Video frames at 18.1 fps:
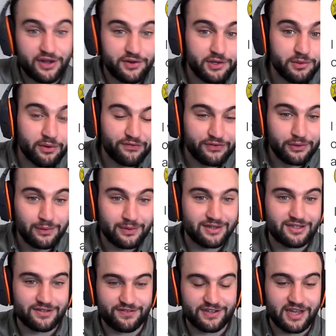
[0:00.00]
You were fooled
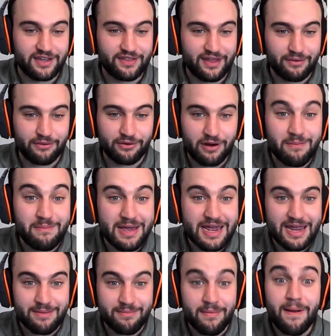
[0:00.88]
into thinking they were a
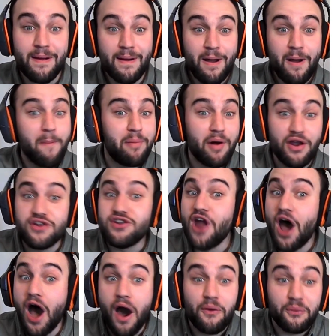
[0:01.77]
meme. But
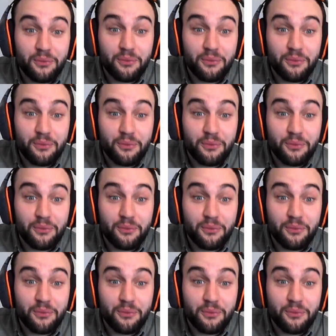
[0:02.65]
no.